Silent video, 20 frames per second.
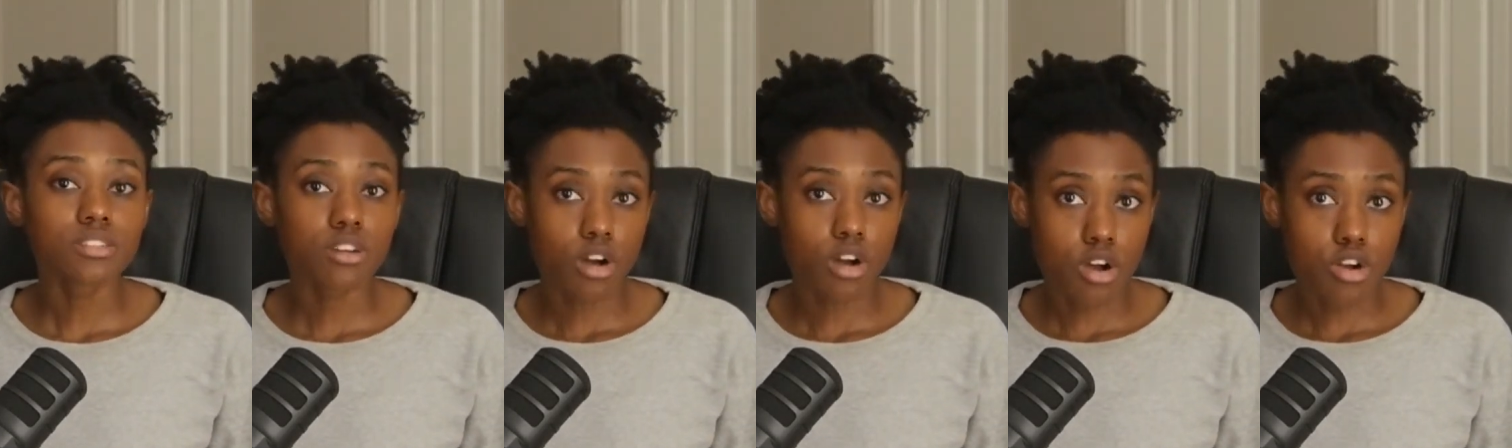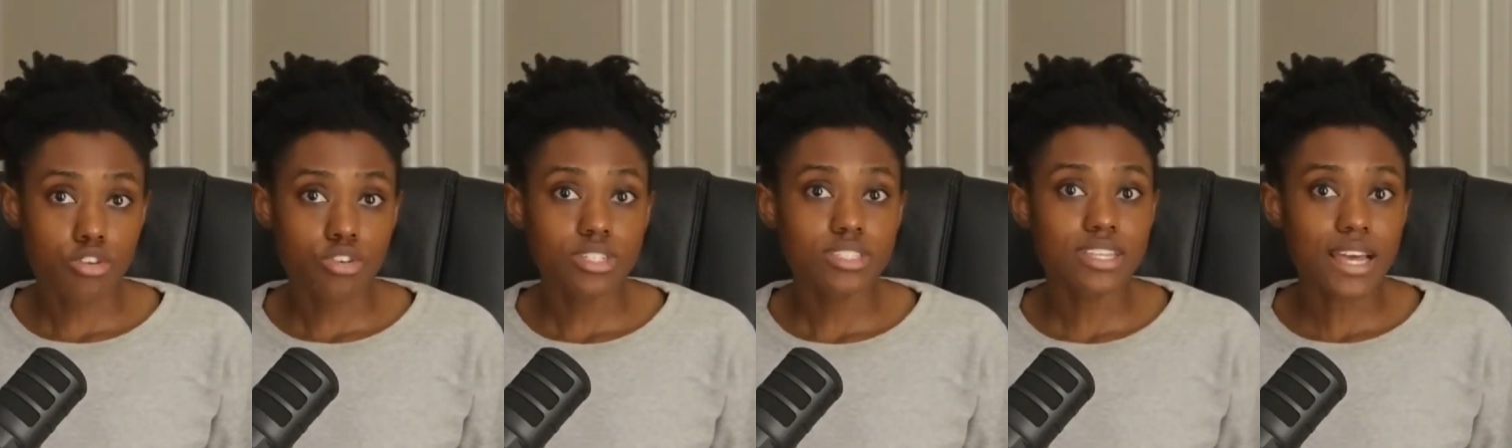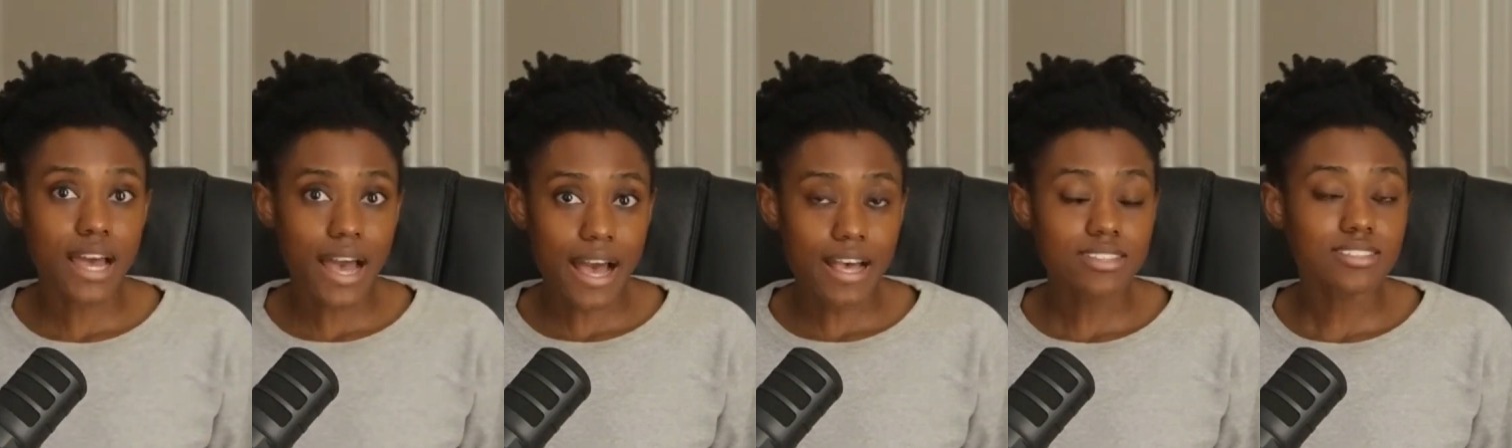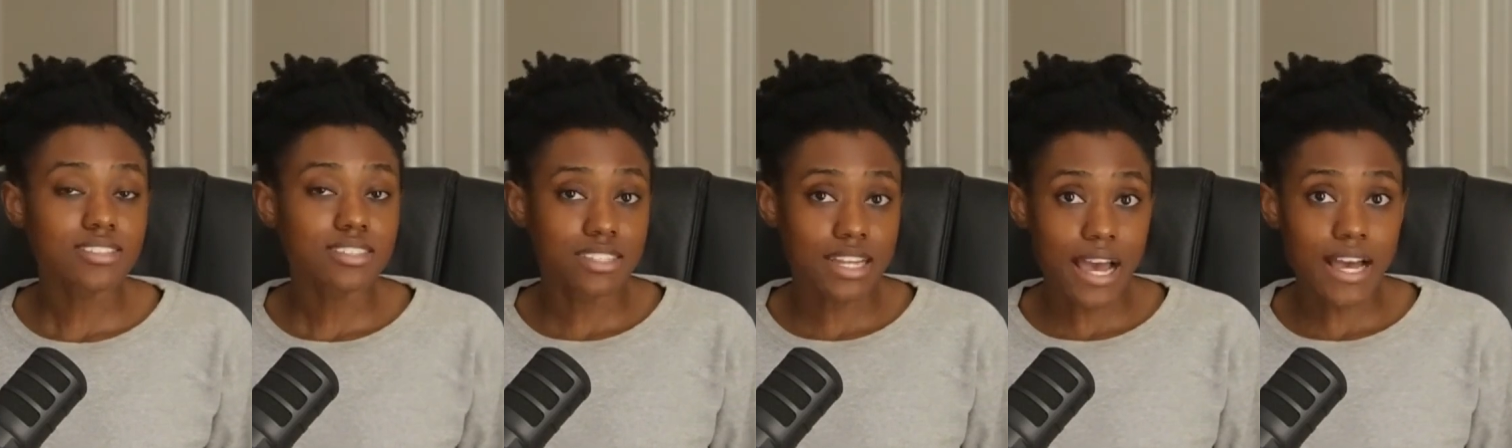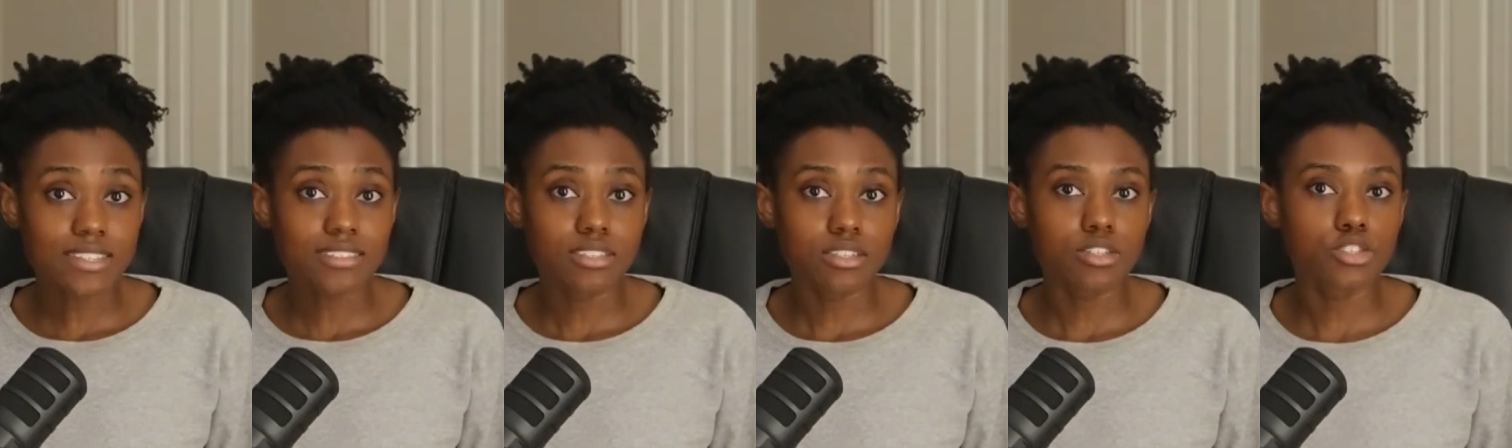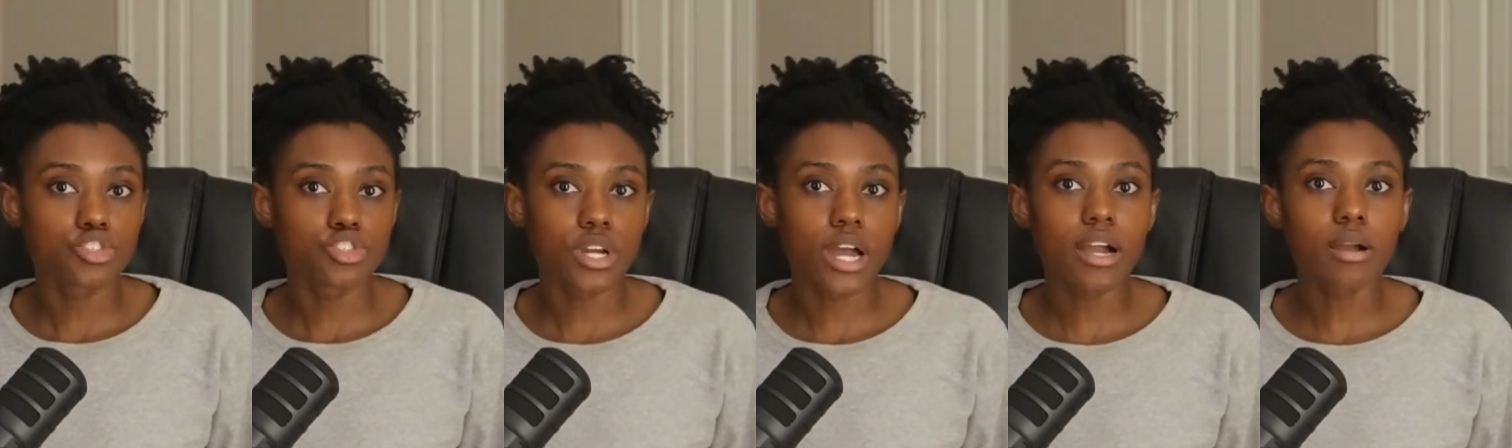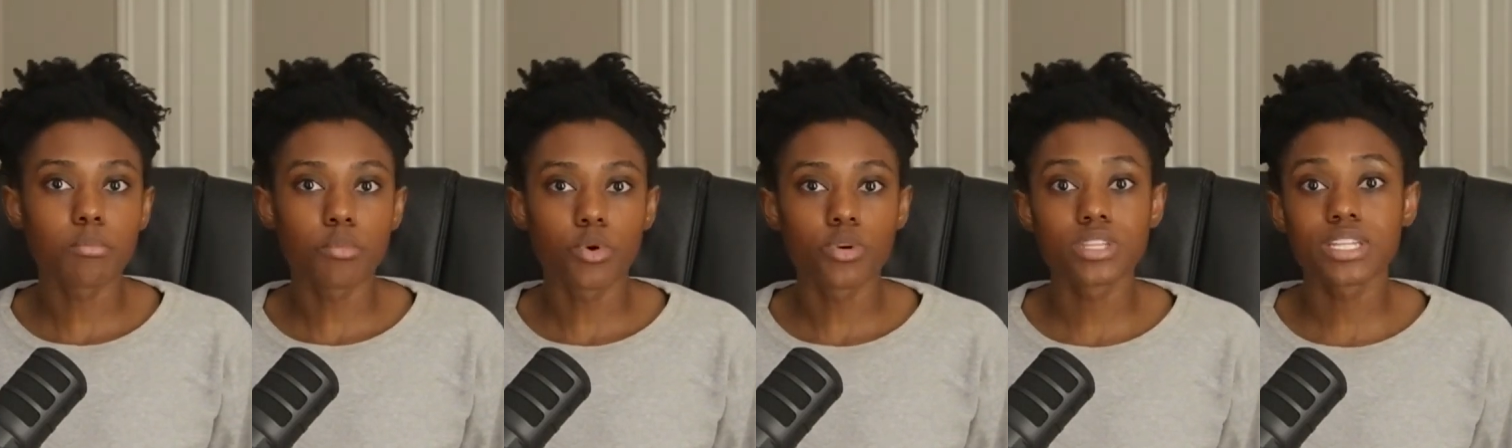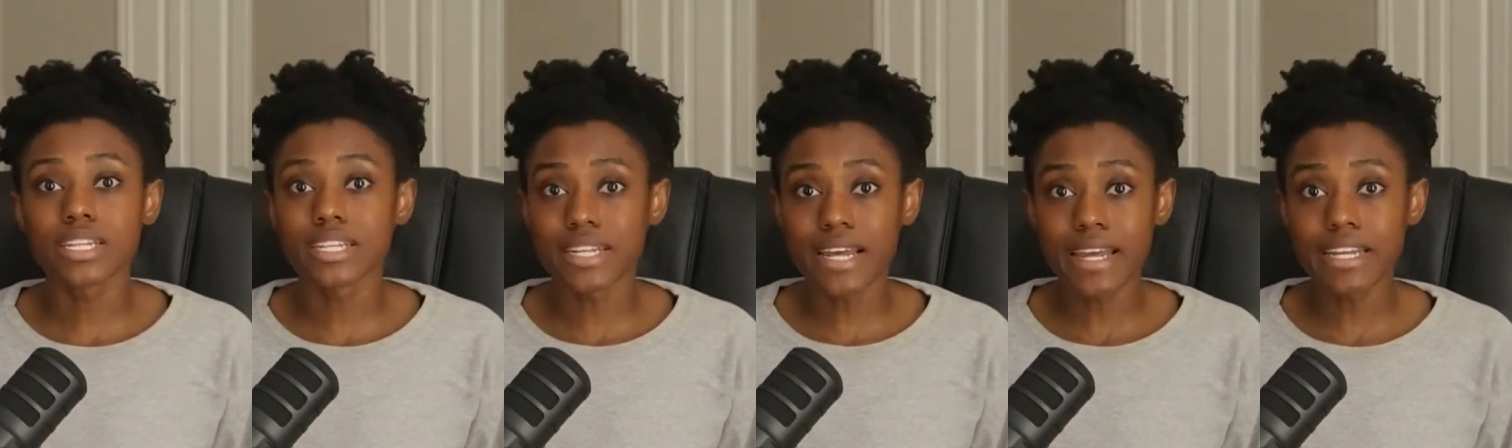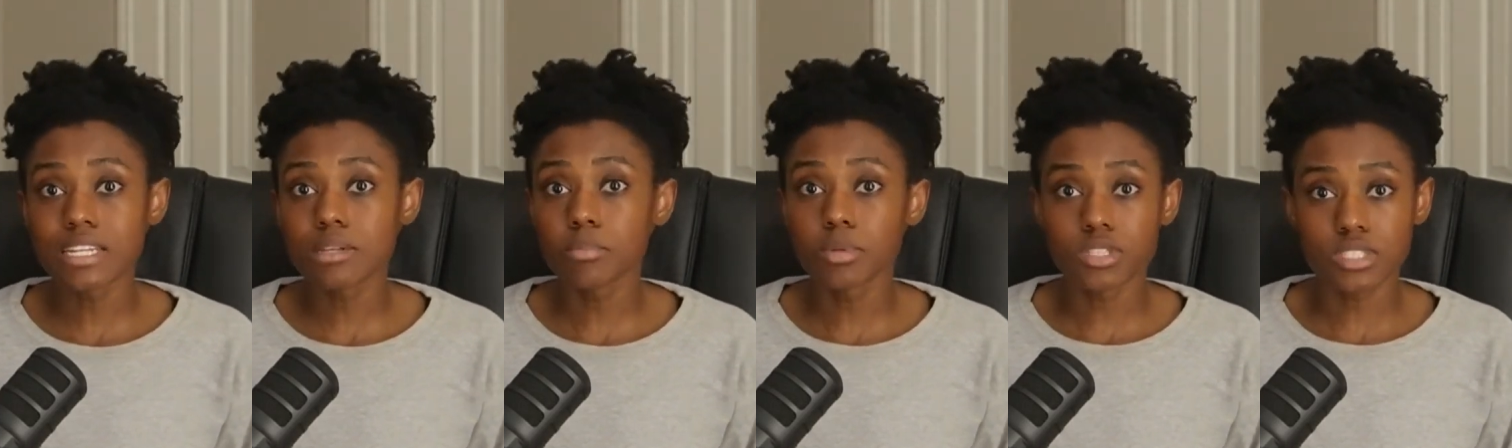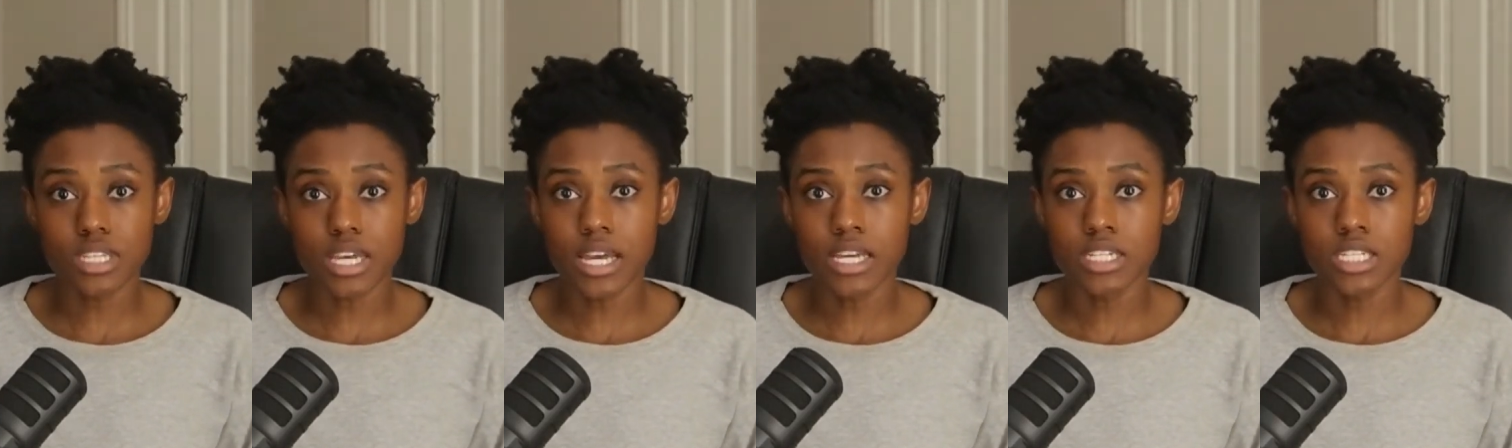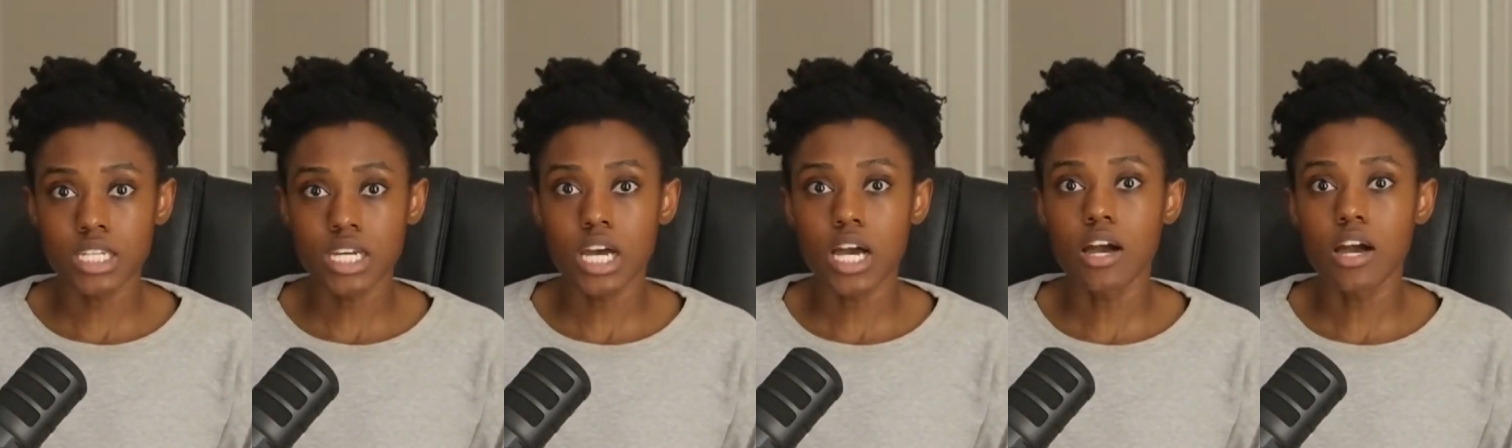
Congress asked NASA to track more than 90%